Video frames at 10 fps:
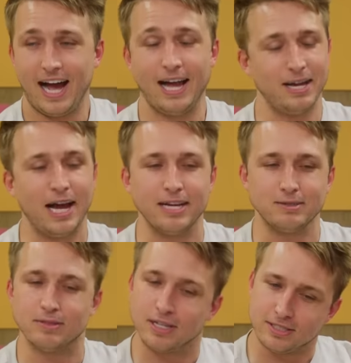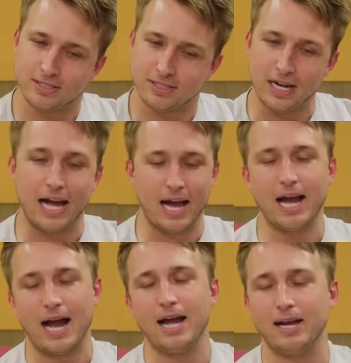
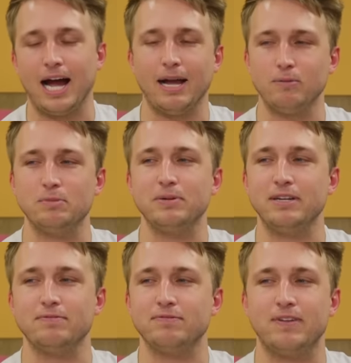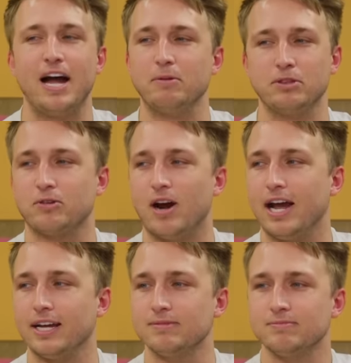I would be fine with crying.